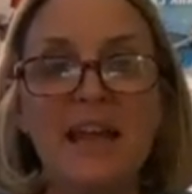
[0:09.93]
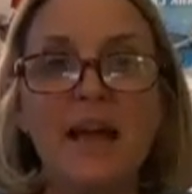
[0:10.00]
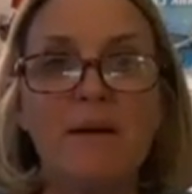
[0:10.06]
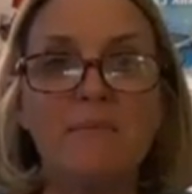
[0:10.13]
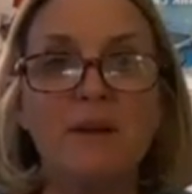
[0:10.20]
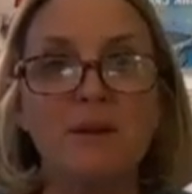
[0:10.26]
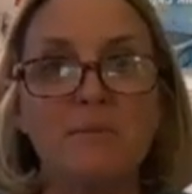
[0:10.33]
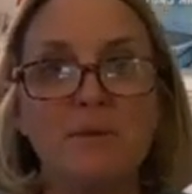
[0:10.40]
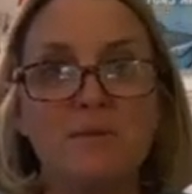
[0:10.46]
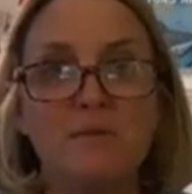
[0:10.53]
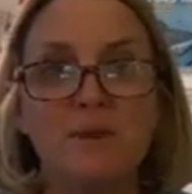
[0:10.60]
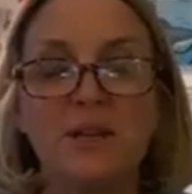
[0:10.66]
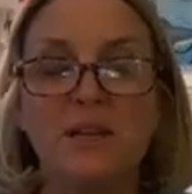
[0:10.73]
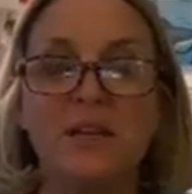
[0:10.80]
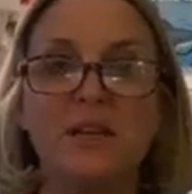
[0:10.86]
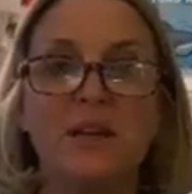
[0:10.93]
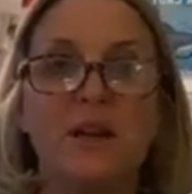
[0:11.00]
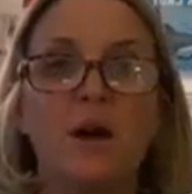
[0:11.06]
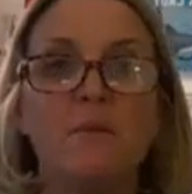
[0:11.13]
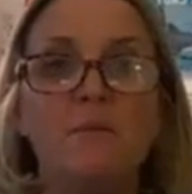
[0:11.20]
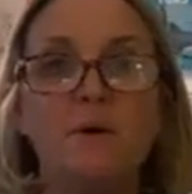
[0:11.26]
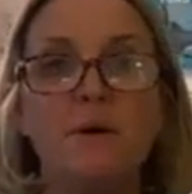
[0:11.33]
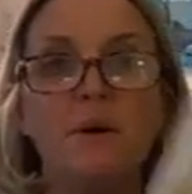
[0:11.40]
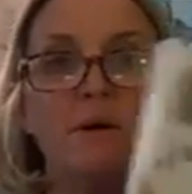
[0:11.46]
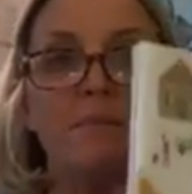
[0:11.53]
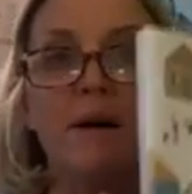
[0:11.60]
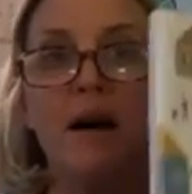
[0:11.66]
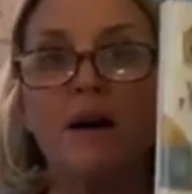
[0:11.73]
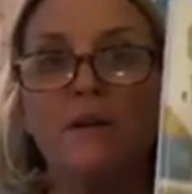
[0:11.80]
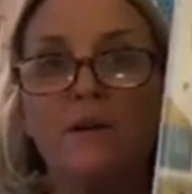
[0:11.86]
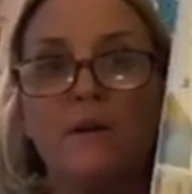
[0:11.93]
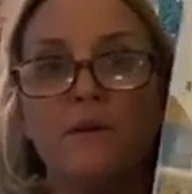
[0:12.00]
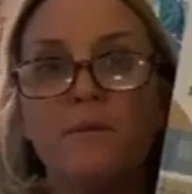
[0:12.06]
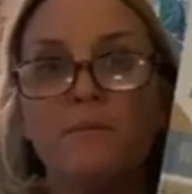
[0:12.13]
I'm going to be reading a book about going